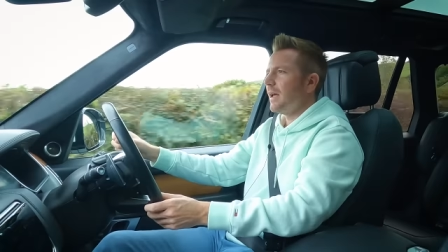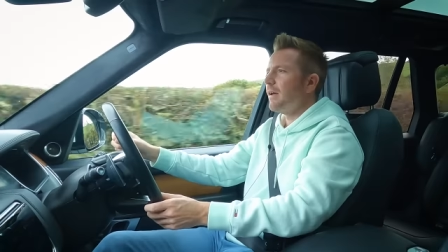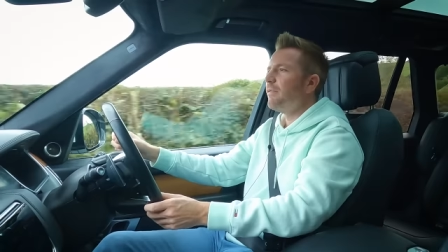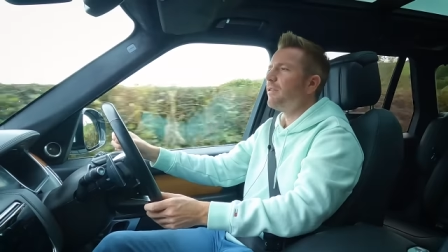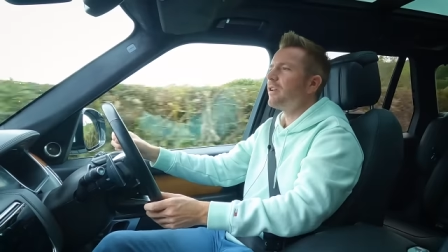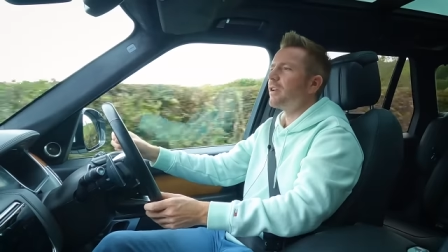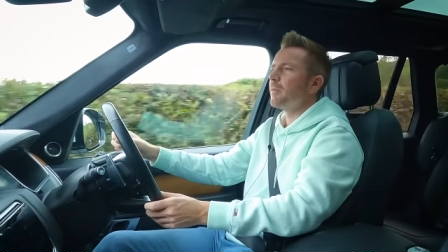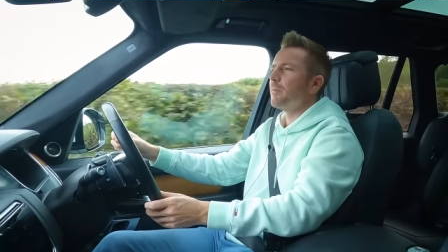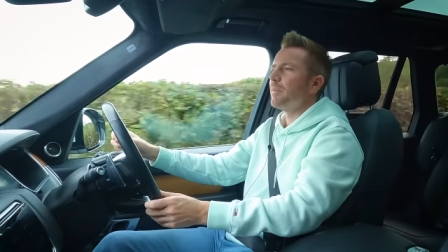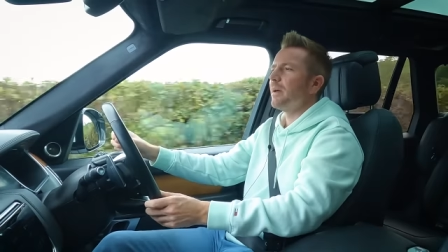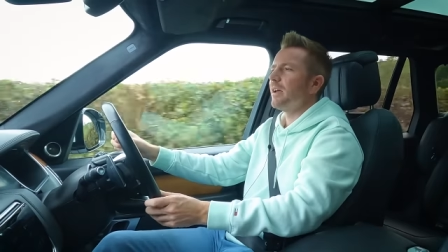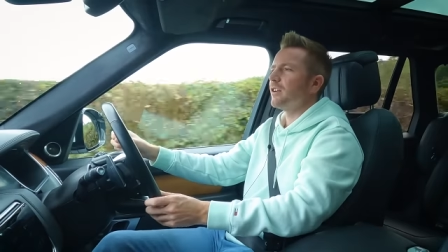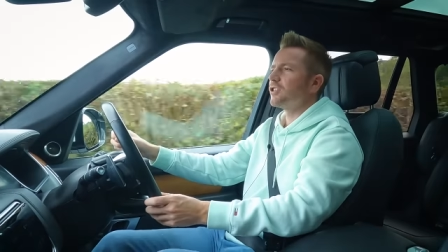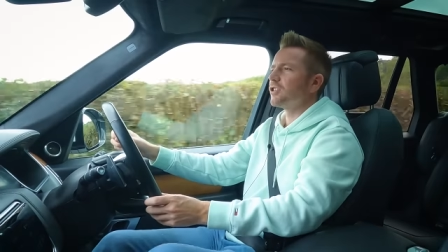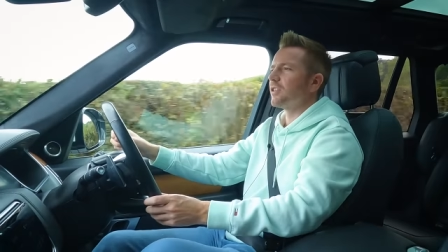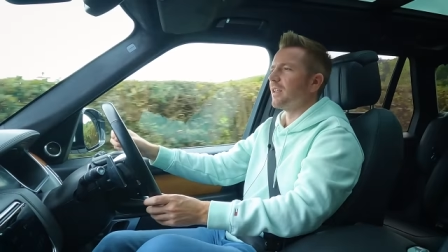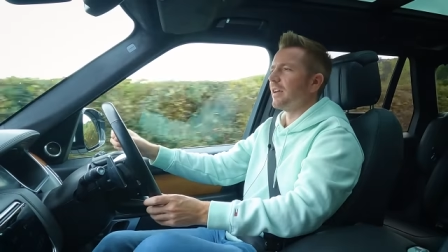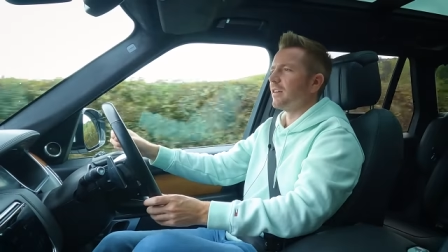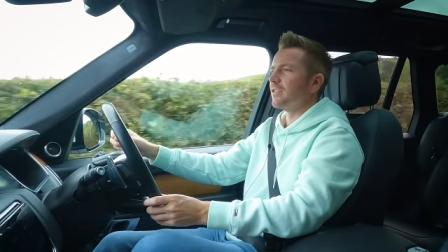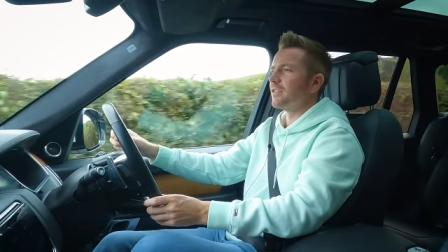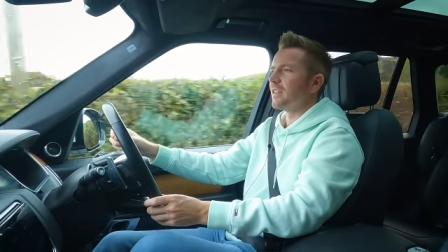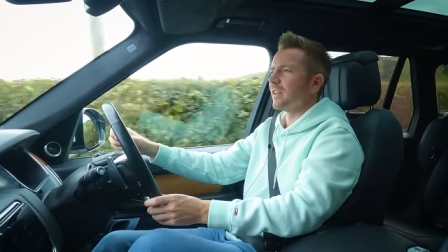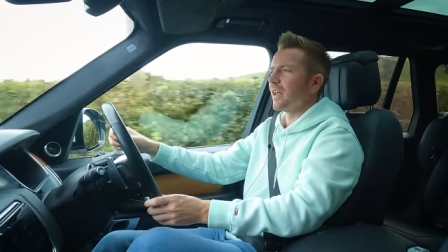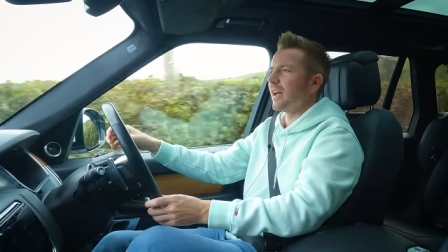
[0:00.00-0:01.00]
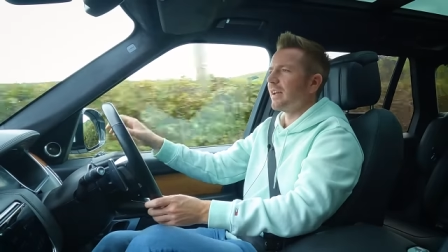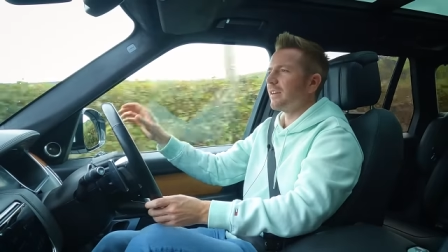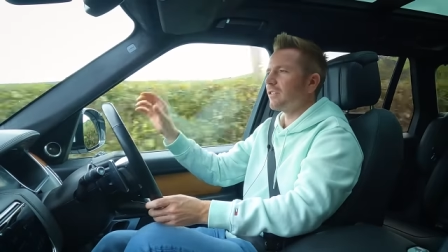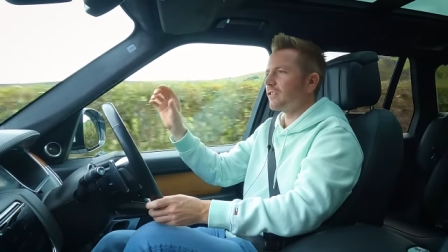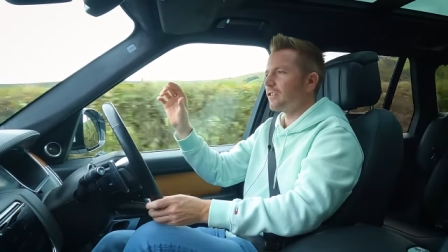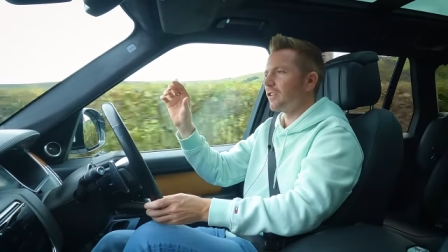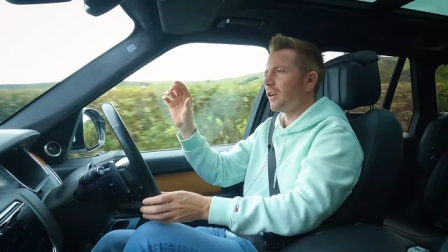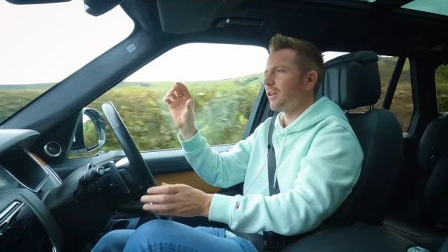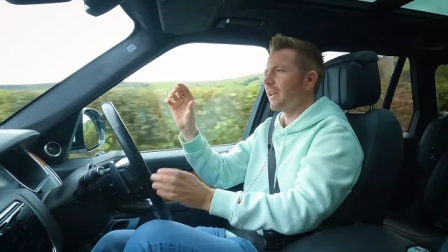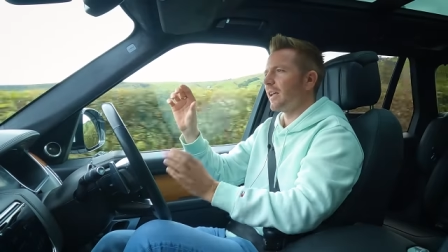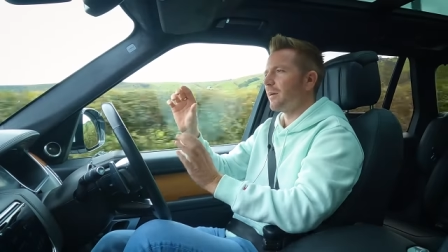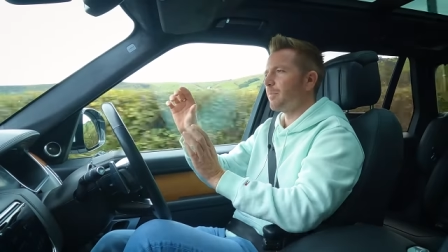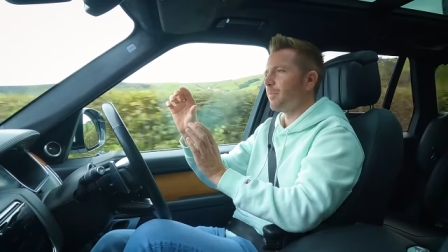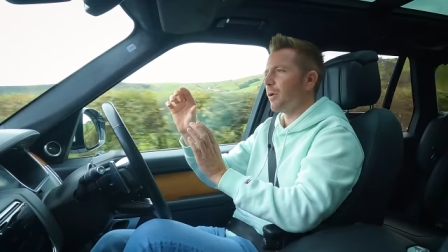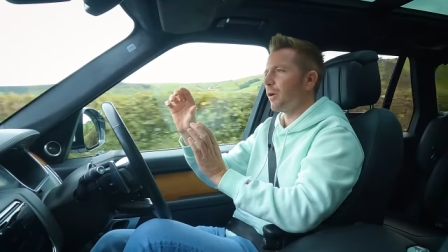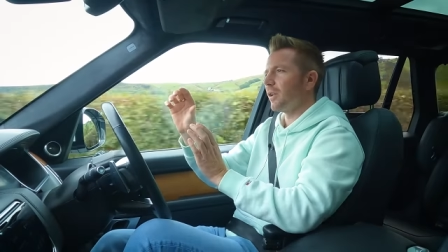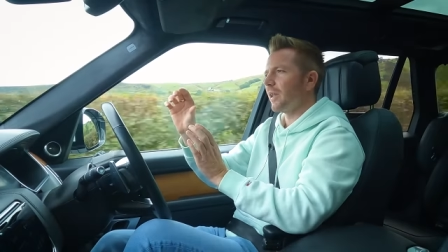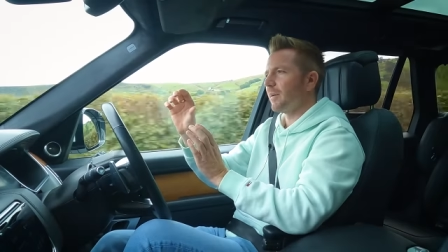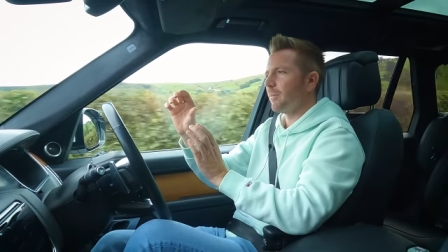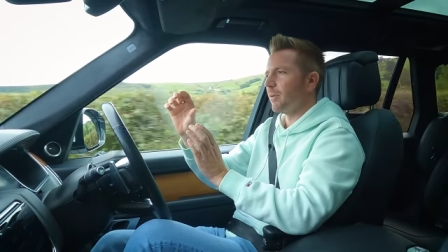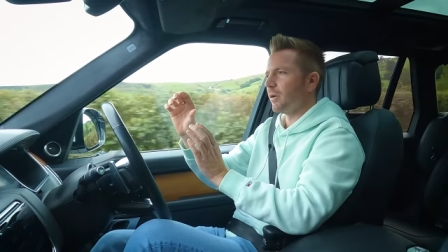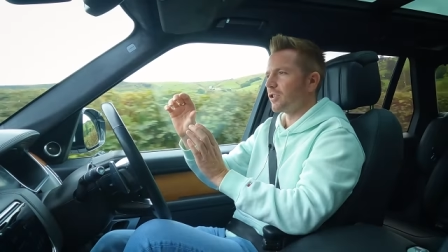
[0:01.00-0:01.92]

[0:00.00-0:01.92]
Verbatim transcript: If you can picture this, they're like solid poly